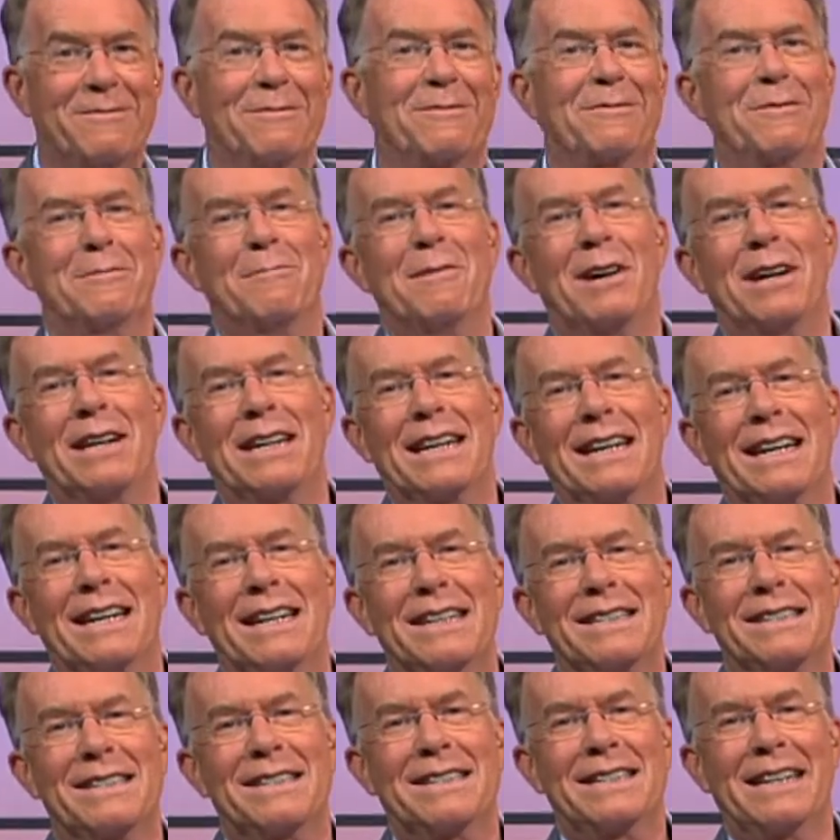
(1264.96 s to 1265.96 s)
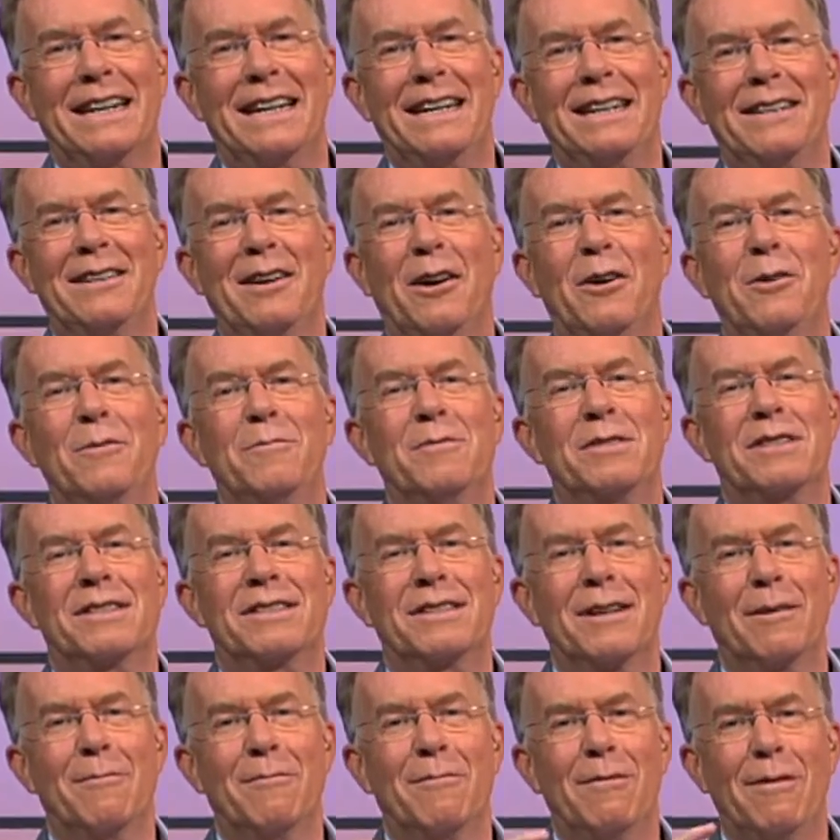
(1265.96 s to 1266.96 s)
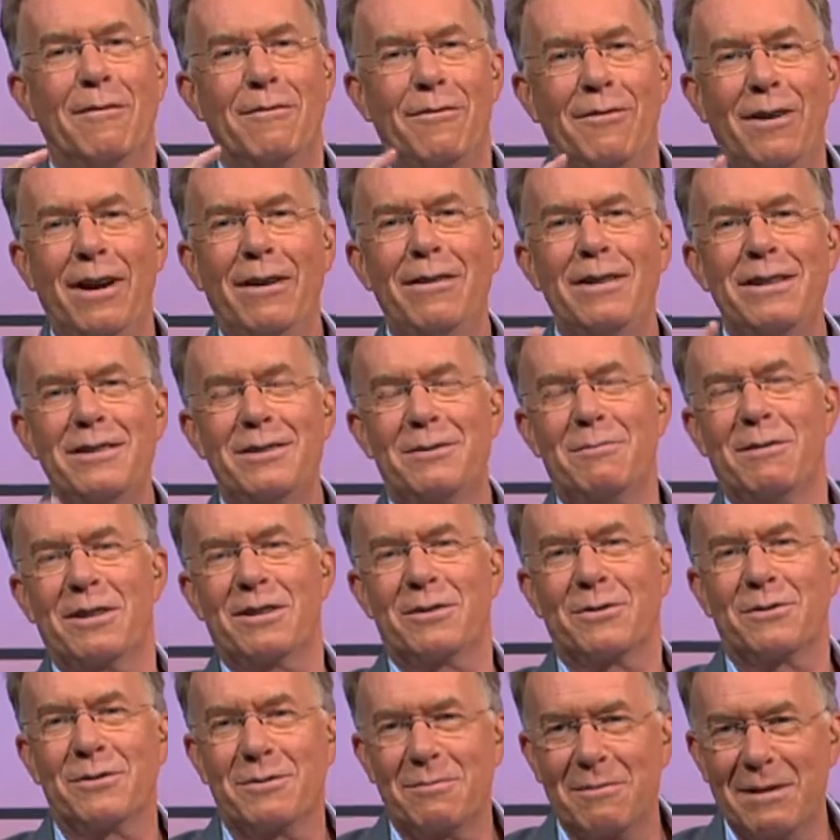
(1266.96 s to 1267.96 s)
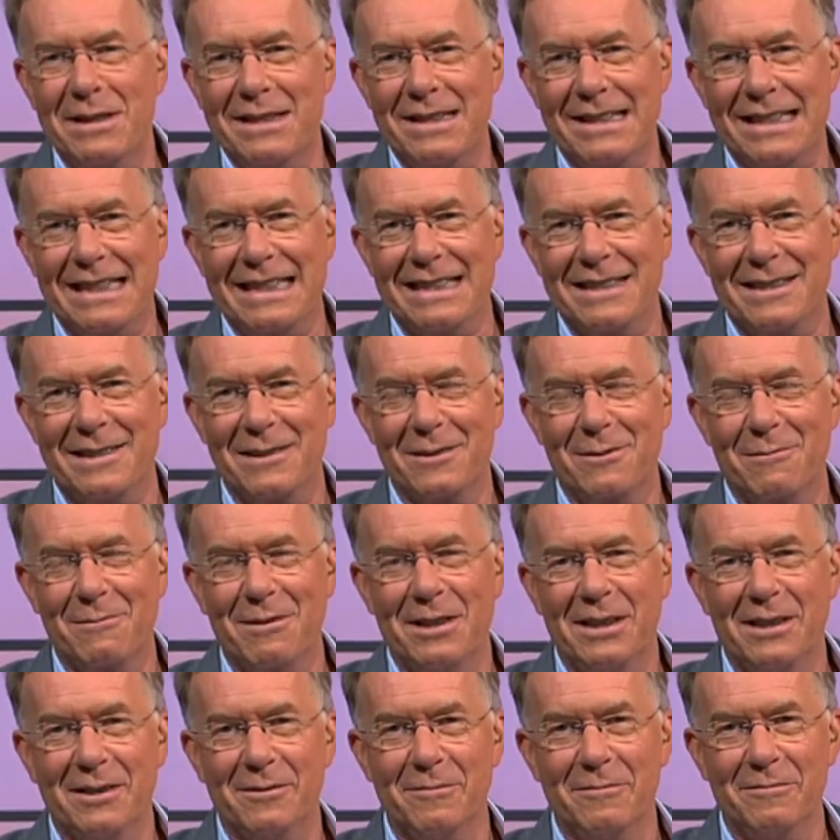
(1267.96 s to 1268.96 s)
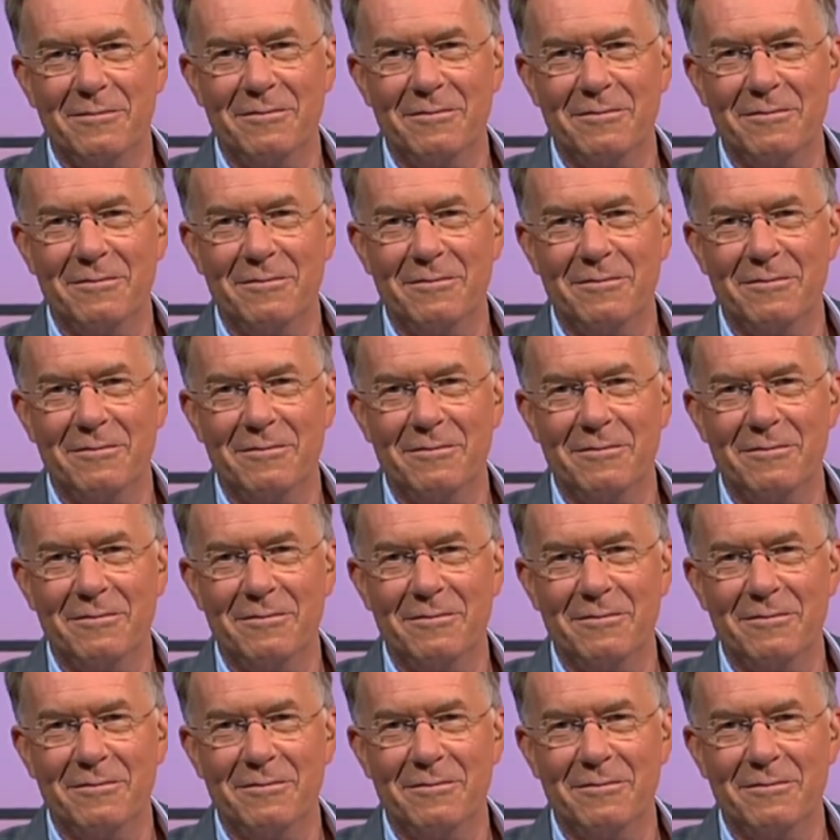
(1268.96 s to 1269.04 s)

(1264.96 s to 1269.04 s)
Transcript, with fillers: for my guest and home to some very special species as well.